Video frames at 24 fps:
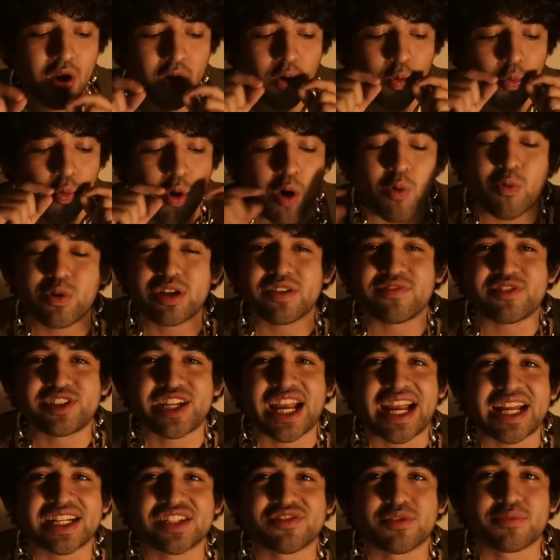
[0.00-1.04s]
what would have
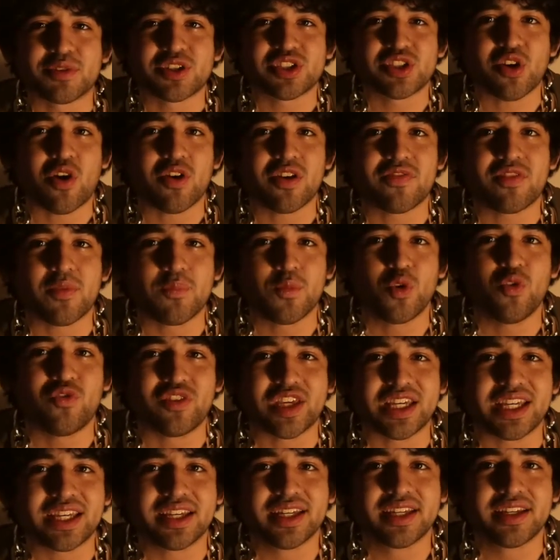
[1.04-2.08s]
changed from the start of the
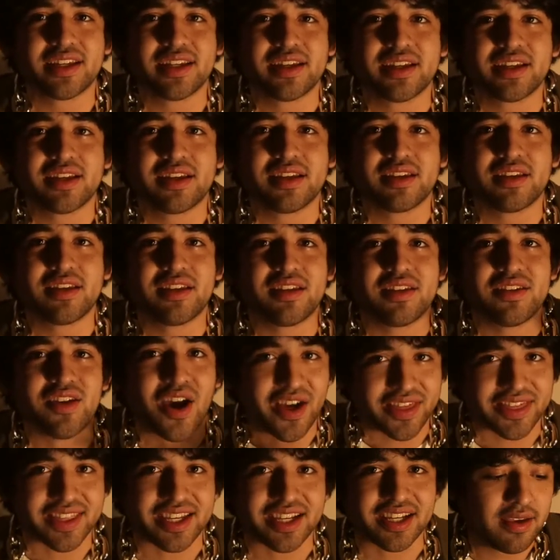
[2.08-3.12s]
movie?
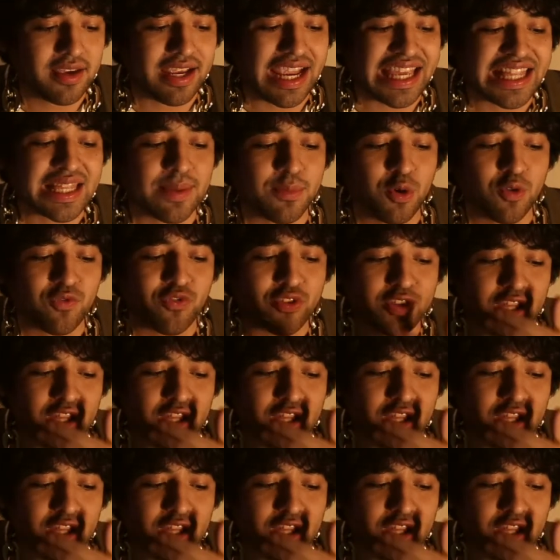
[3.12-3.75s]
Nothing. In the Mood for